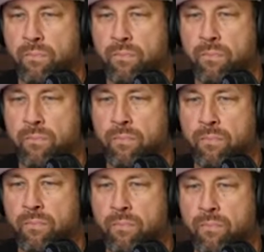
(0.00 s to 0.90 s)

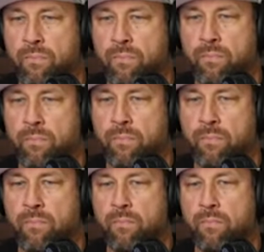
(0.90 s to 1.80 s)

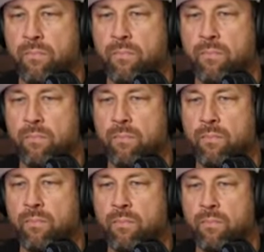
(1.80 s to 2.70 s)

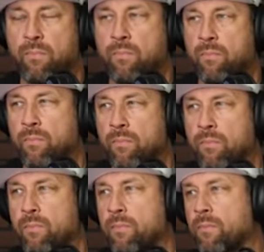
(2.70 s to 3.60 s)

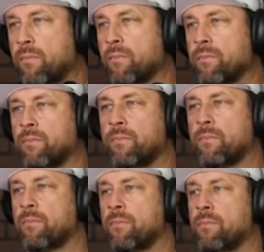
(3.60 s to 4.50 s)

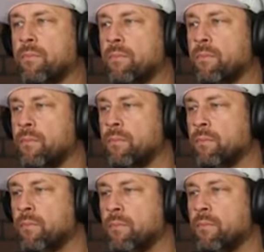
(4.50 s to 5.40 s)

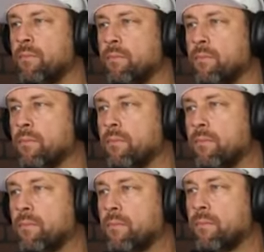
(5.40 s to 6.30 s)

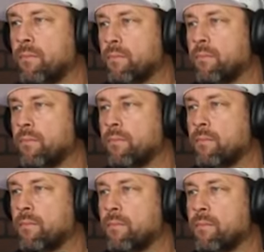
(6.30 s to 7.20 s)

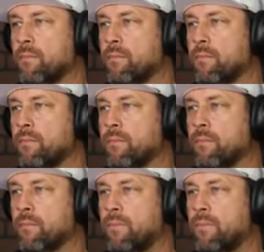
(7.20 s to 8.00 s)
(silent)